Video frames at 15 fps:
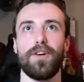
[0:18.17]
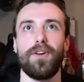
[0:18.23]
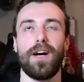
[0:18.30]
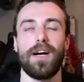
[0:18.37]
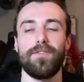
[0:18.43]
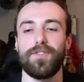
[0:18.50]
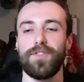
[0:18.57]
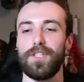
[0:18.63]

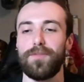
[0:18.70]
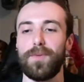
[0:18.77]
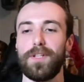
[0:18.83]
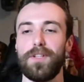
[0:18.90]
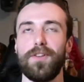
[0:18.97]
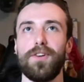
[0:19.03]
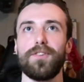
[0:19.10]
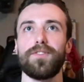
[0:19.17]
obviously it's been
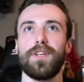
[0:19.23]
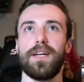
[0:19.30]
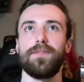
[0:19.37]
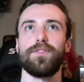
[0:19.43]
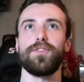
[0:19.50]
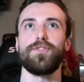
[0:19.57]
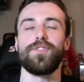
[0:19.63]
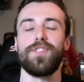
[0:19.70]
a long time
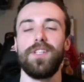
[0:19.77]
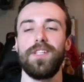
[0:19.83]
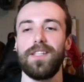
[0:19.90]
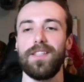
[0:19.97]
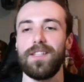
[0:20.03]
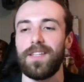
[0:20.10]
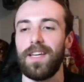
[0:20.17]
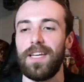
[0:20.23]
since you seen
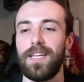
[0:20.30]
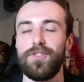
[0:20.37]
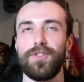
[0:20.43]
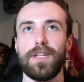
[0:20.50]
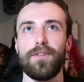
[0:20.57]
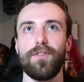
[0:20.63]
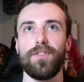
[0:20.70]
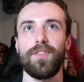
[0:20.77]
in the cage
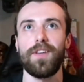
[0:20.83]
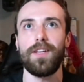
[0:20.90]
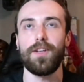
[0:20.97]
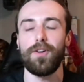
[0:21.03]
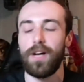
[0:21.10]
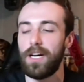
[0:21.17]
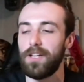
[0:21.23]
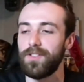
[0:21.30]
and everything.
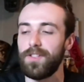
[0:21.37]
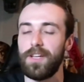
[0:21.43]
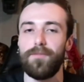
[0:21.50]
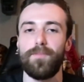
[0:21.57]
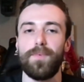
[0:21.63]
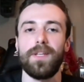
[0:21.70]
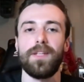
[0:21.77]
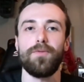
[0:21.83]
How's life
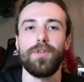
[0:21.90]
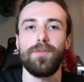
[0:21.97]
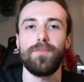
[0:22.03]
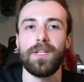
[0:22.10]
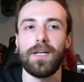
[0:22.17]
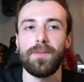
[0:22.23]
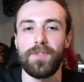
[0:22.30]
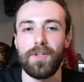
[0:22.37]
been and what have you
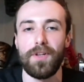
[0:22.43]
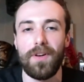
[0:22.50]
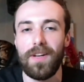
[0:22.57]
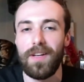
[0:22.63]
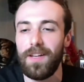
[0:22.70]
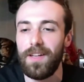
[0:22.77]
been up to?